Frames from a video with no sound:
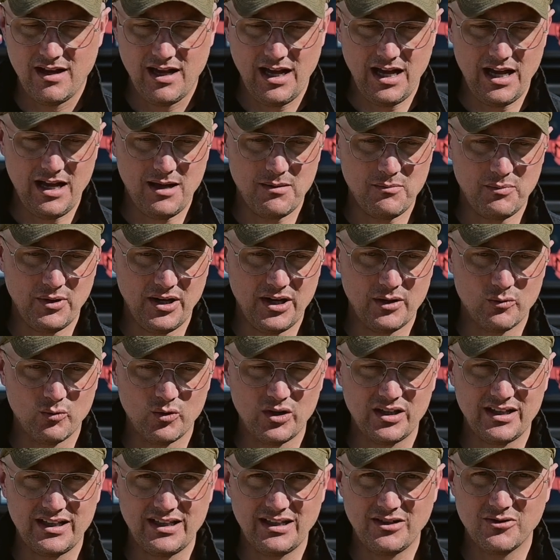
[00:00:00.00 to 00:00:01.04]
But
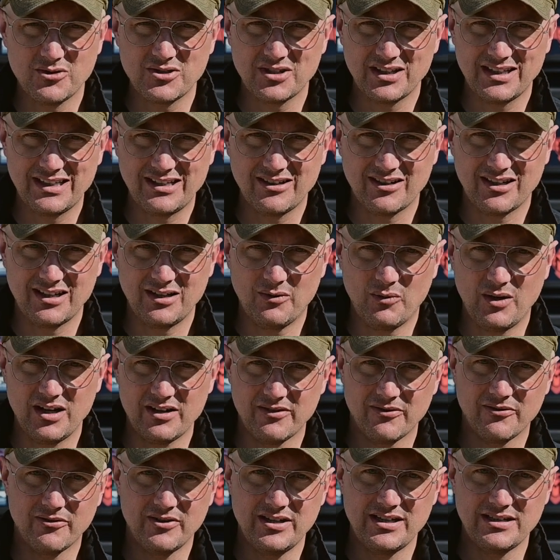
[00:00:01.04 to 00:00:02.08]
really, usually you're going to want
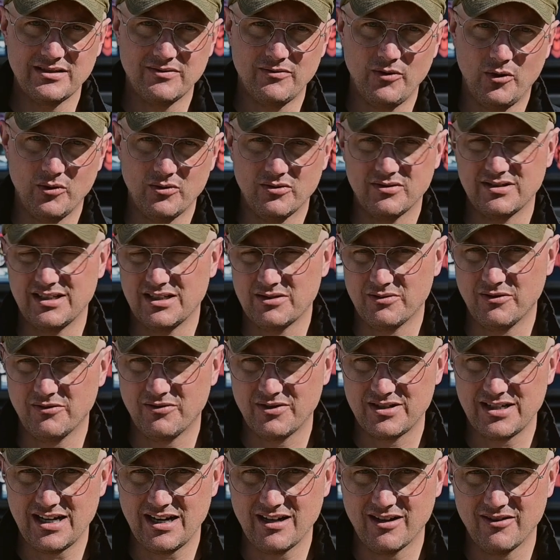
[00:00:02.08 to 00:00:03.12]
to freeze photos. That's what
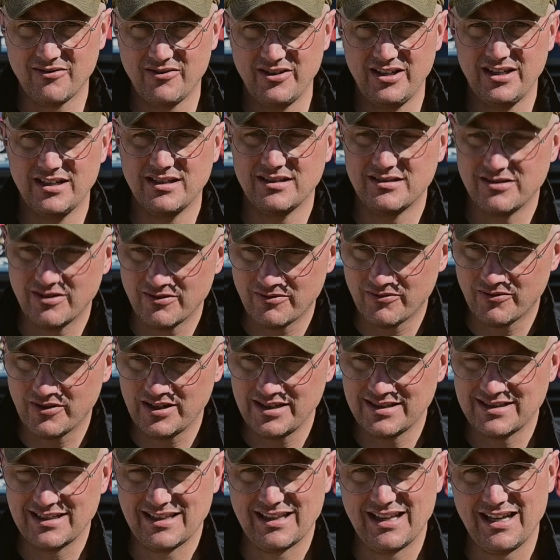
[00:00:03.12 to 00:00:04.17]
photography is. You're
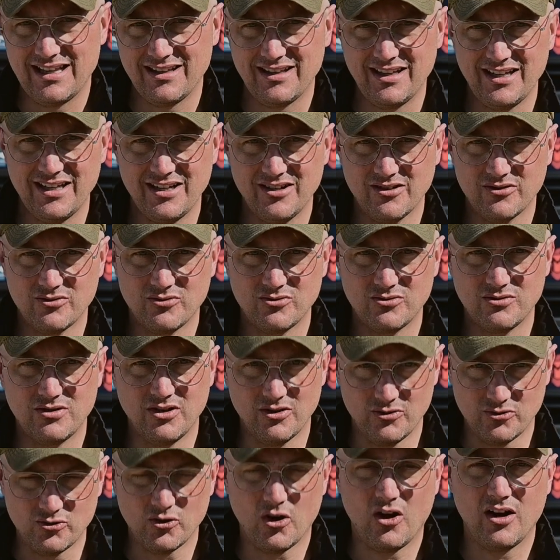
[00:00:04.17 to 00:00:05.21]
freezing that light.
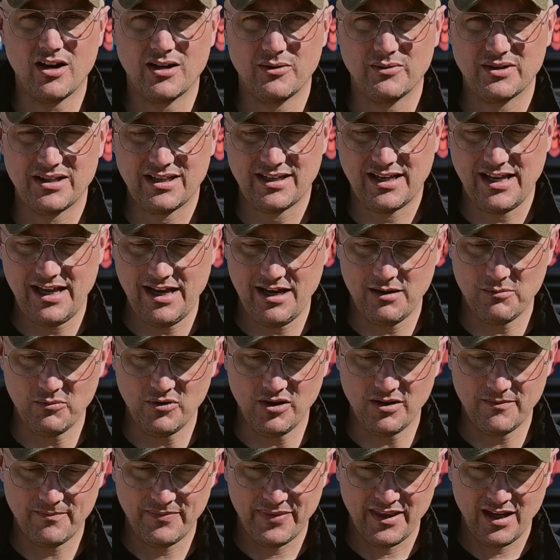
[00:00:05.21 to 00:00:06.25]
You're drawing with the
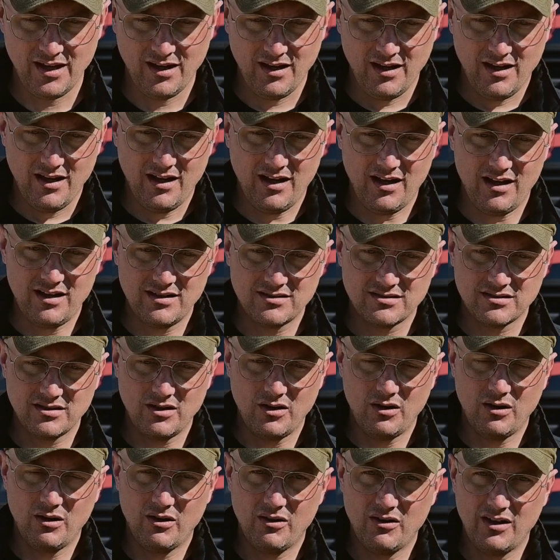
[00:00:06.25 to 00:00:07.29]
camera.
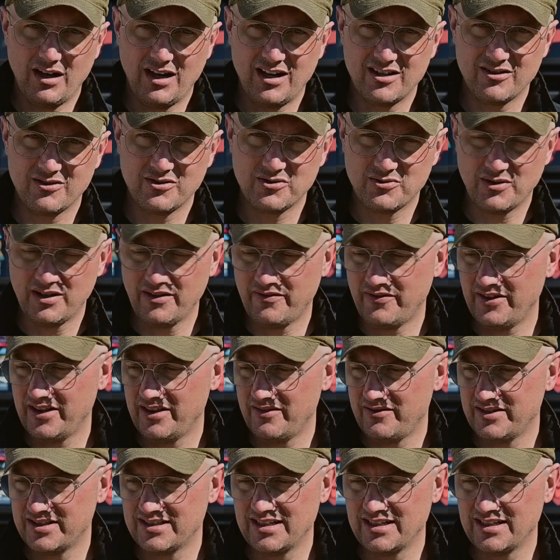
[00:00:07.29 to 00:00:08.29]
So 125th of a